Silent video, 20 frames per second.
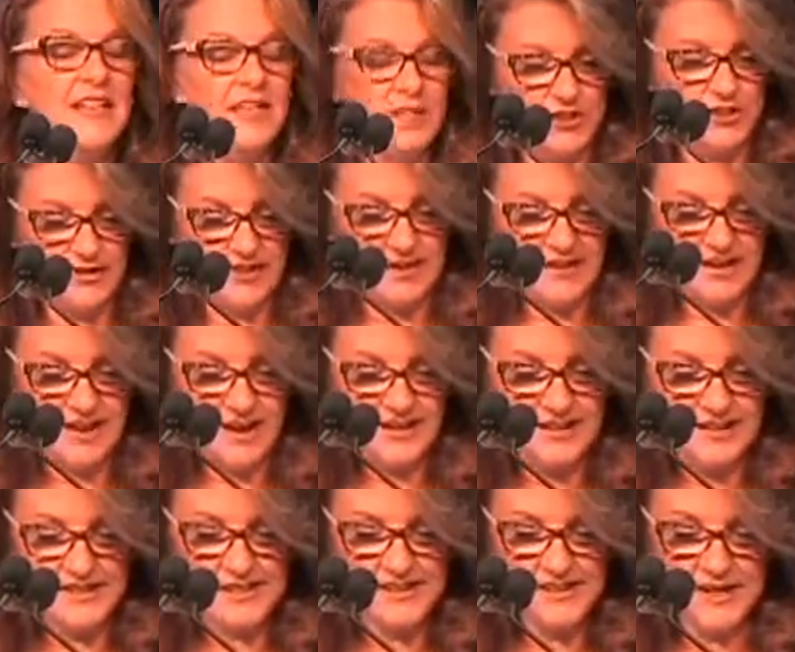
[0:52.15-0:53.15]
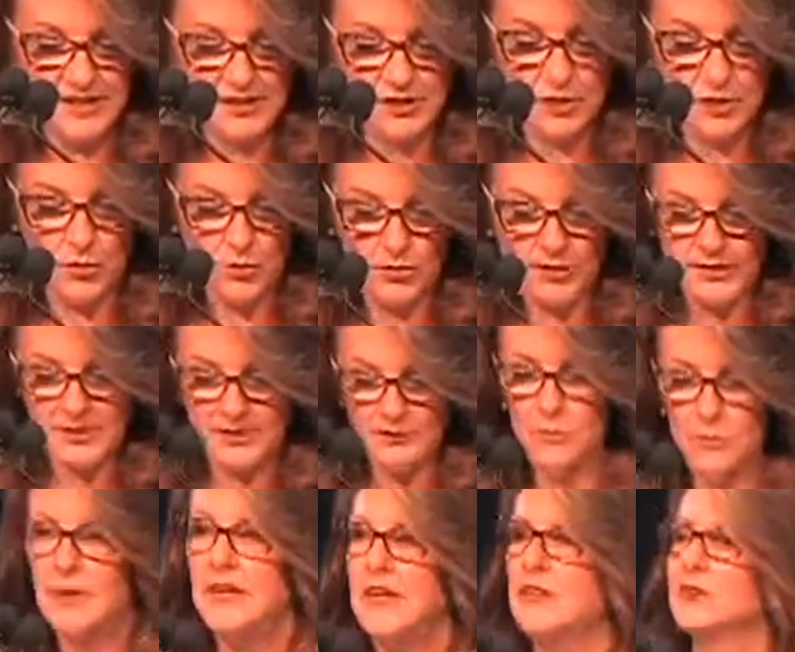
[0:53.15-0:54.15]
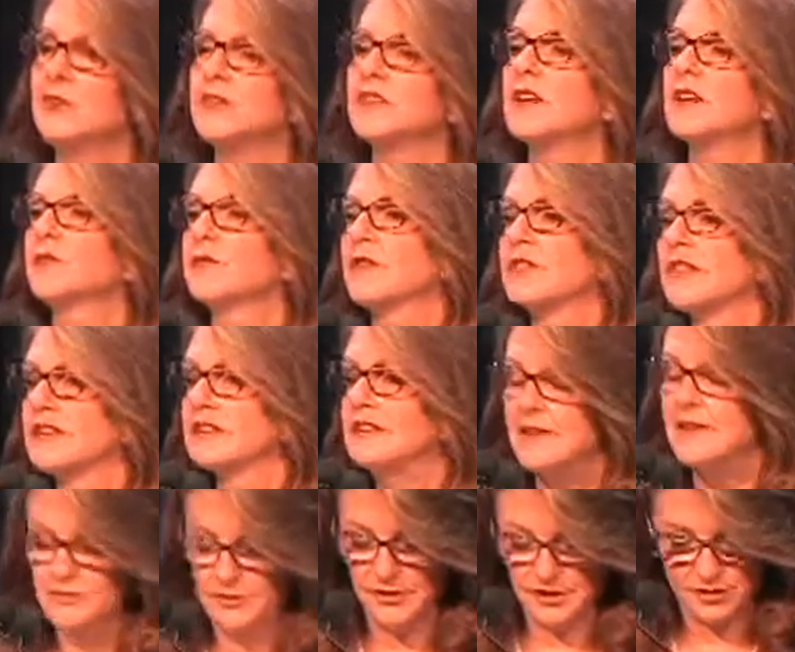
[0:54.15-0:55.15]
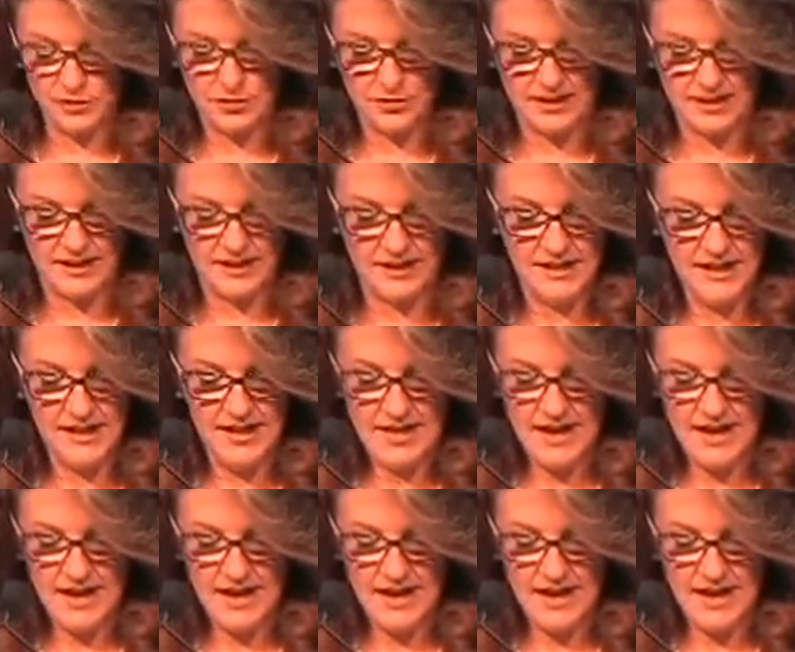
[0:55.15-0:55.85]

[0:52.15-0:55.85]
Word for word: to the United States Courts of Appeals for the 11th Circuit,